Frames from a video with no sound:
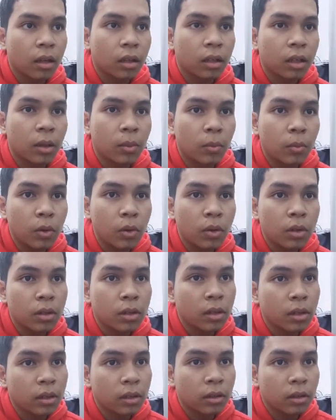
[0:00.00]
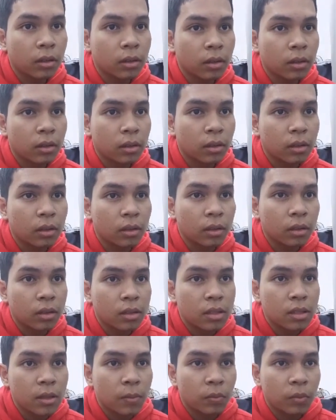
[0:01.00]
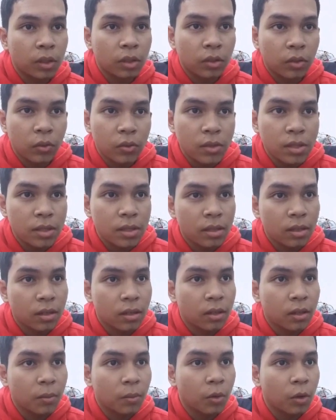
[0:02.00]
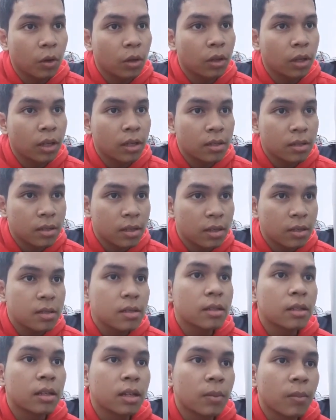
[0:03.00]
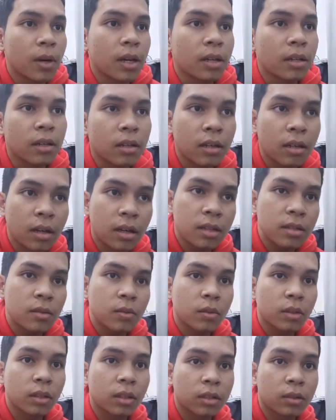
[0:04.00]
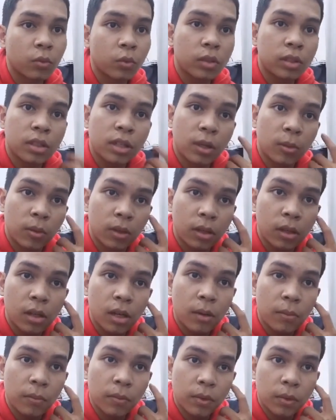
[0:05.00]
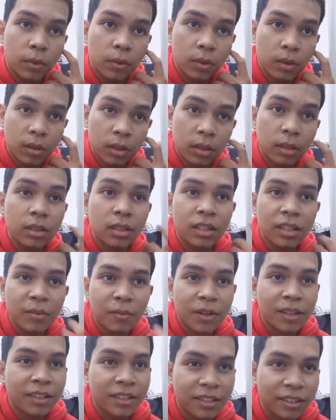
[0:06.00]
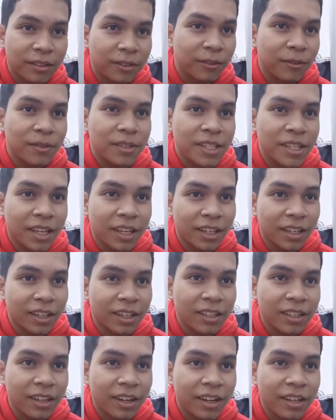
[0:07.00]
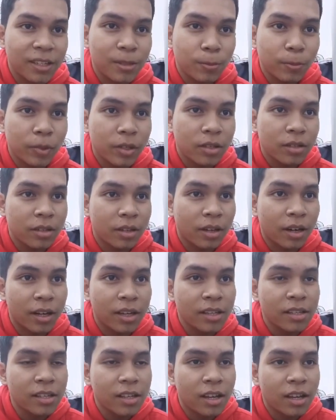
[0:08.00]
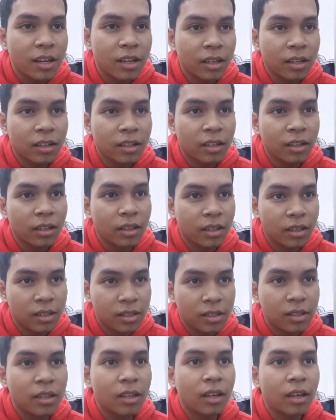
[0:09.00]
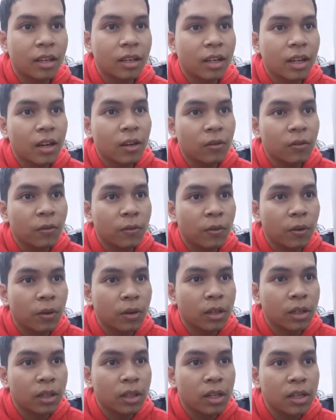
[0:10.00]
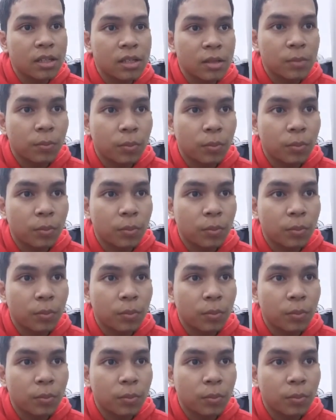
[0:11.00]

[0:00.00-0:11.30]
the more related the substitutes, the more elastic the demand. As the whichever up the demand curve. Second, as price rise, it accounts for a large